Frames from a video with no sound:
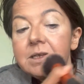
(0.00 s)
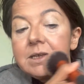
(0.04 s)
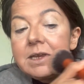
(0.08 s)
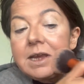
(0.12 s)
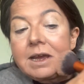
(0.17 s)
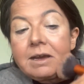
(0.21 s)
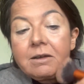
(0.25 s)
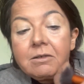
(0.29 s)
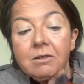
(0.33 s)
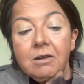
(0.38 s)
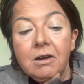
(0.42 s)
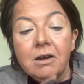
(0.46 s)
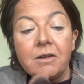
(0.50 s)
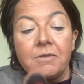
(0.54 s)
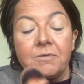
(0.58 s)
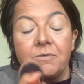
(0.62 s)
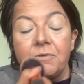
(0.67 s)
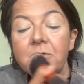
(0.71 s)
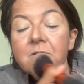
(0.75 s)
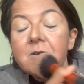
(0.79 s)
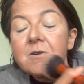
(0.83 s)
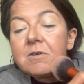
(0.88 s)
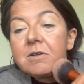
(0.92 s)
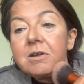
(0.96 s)
Now I've
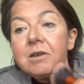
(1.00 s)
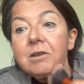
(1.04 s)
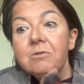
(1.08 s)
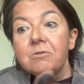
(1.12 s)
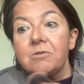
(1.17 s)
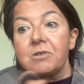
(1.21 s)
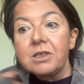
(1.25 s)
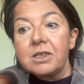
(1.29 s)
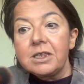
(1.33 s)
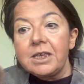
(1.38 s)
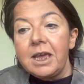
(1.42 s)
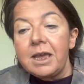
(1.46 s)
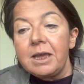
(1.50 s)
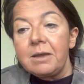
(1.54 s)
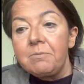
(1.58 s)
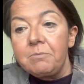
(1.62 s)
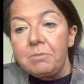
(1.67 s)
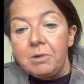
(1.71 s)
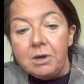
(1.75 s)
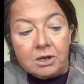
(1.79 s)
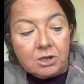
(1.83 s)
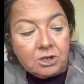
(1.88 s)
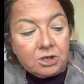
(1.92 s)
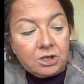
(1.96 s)
got a little setting
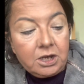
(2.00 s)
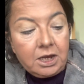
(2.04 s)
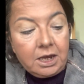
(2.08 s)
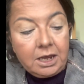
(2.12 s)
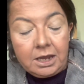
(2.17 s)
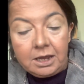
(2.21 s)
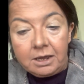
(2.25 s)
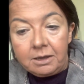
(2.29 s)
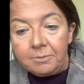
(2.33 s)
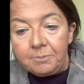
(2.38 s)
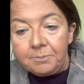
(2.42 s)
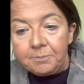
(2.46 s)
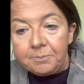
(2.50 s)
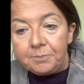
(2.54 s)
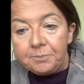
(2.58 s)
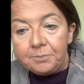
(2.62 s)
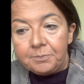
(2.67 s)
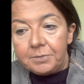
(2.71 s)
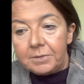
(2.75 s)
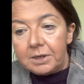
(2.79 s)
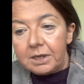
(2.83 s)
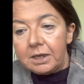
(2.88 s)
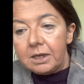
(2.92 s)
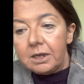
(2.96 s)
brush here,
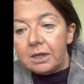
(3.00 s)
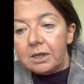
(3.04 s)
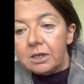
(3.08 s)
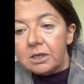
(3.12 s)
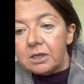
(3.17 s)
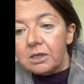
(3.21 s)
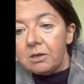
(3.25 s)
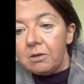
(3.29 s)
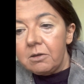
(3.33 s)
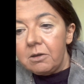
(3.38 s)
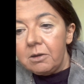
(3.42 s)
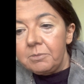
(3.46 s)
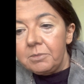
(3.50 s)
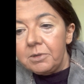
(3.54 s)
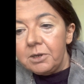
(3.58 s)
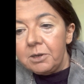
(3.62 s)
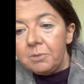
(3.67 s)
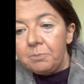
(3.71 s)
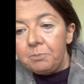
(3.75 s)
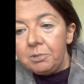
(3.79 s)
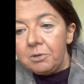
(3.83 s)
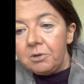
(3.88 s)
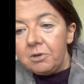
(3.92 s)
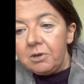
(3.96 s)
so I'm going to
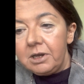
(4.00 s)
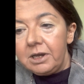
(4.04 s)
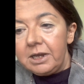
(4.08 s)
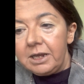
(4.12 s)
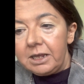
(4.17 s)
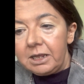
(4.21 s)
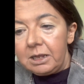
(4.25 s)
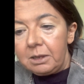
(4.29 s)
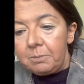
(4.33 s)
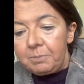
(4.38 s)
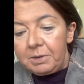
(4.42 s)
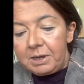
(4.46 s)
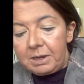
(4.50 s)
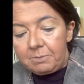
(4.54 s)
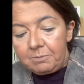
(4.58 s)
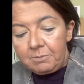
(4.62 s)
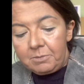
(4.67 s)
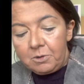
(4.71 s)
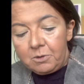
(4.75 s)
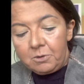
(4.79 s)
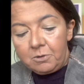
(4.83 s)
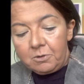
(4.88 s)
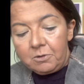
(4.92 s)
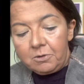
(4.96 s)
put a little bit
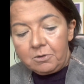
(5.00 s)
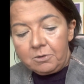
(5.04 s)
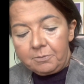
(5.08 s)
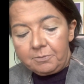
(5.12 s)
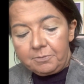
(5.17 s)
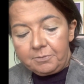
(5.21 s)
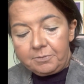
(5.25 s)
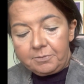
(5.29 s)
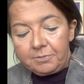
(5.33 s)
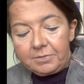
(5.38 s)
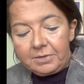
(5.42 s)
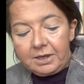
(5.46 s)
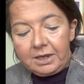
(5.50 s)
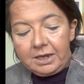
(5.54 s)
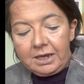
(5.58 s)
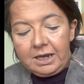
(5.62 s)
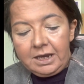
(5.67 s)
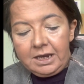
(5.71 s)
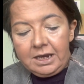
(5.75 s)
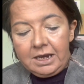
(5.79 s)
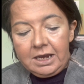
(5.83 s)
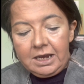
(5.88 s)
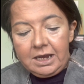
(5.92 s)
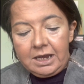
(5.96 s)
more
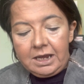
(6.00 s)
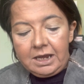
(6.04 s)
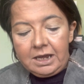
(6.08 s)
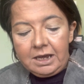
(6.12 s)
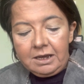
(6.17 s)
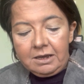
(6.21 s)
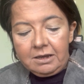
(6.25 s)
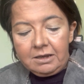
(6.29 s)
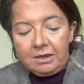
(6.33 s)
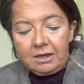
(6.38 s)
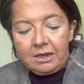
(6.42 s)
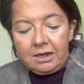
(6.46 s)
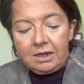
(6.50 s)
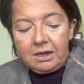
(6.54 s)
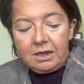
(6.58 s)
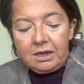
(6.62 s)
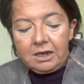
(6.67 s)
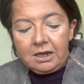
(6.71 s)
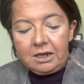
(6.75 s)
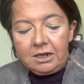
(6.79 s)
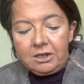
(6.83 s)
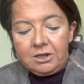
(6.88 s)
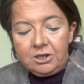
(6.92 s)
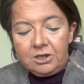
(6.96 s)
in here
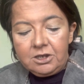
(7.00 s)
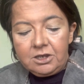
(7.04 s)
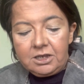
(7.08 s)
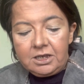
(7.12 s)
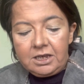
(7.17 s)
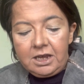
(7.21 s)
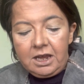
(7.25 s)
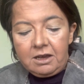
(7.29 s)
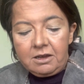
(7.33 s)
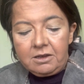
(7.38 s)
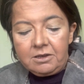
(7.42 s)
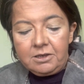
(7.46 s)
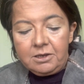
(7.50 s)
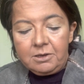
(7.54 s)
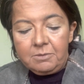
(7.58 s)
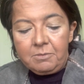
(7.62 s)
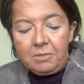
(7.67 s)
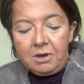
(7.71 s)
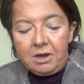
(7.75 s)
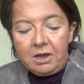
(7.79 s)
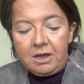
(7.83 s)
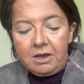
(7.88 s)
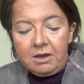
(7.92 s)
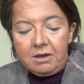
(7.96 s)
and just set under
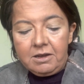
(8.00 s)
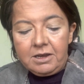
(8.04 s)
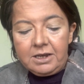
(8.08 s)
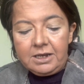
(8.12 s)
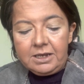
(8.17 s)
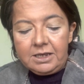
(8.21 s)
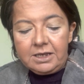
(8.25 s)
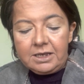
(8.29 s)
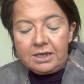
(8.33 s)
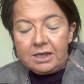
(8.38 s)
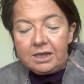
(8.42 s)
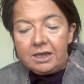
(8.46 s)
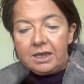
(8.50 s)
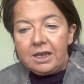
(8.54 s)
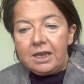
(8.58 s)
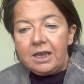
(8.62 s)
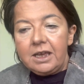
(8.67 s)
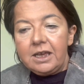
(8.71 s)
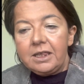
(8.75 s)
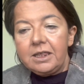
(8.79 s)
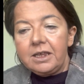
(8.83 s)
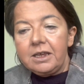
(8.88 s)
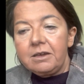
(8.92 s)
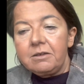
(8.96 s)
my eyes.
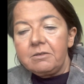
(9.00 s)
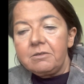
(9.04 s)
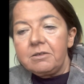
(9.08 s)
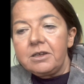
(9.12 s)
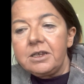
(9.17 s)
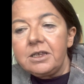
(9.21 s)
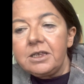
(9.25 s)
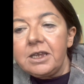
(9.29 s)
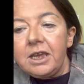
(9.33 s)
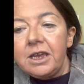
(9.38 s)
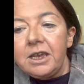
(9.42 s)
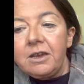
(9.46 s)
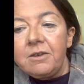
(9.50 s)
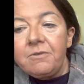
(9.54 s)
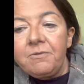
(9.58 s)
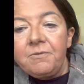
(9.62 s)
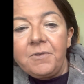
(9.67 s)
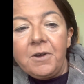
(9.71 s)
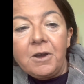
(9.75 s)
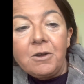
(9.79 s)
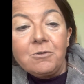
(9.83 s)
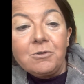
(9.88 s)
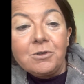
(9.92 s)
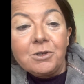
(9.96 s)
Then I'm going to take a
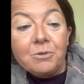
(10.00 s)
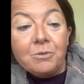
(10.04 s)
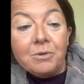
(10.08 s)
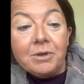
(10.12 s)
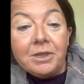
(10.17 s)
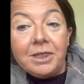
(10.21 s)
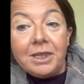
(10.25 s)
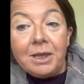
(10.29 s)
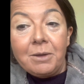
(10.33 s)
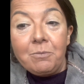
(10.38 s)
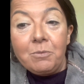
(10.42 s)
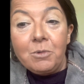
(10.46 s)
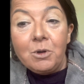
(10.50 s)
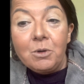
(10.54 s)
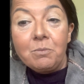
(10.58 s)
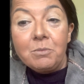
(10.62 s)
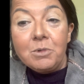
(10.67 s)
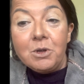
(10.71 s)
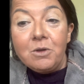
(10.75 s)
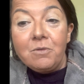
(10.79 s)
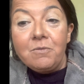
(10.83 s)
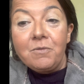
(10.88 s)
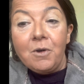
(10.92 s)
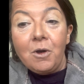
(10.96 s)
photo and then we'll
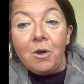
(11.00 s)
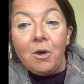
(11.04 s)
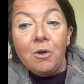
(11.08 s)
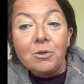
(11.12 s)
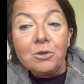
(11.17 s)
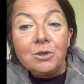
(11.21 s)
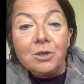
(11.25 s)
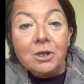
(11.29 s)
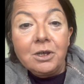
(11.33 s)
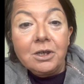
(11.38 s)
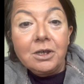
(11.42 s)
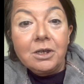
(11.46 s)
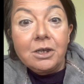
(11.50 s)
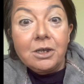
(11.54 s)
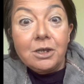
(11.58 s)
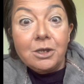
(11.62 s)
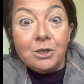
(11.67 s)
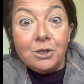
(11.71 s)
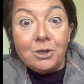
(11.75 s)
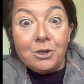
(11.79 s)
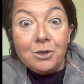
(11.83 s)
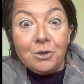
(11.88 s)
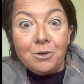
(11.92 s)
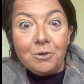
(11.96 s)
move on
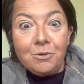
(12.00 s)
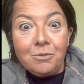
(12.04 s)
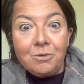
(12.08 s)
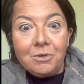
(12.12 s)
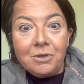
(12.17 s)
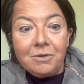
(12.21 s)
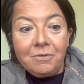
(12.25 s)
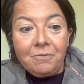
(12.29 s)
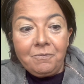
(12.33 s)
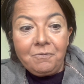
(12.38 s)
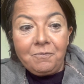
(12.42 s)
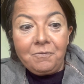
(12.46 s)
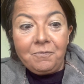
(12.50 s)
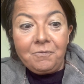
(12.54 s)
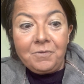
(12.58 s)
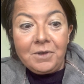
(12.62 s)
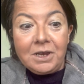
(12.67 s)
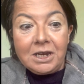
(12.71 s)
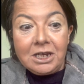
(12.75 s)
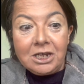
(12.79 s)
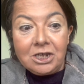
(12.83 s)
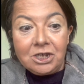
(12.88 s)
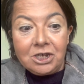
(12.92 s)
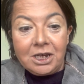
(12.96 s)
to the
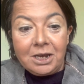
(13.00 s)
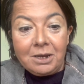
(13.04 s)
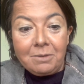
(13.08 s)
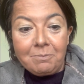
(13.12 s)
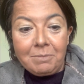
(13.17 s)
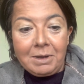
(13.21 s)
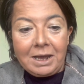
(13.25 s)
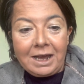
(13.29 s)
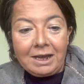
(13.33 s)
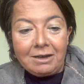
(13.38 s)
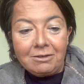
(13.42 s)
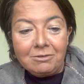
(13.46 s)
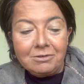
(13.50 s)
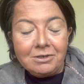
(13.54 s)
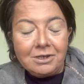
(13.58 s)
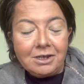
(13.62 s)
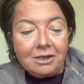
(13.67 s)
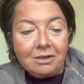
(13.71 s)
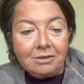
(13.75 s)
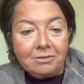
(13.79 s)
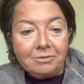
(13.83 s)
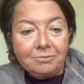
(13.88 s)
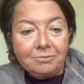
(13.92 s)
finishing powder.